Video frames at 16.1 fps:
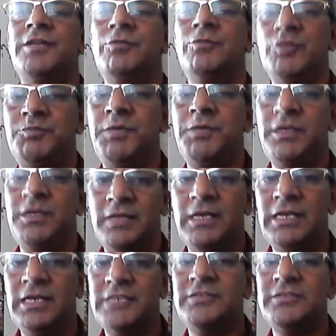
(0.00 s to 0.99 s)
we speak, the
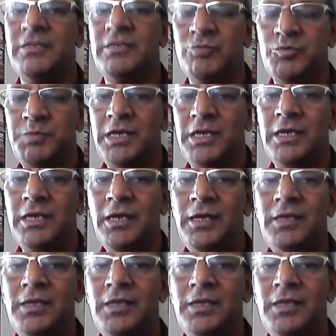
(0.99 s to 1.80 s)
English that we speak,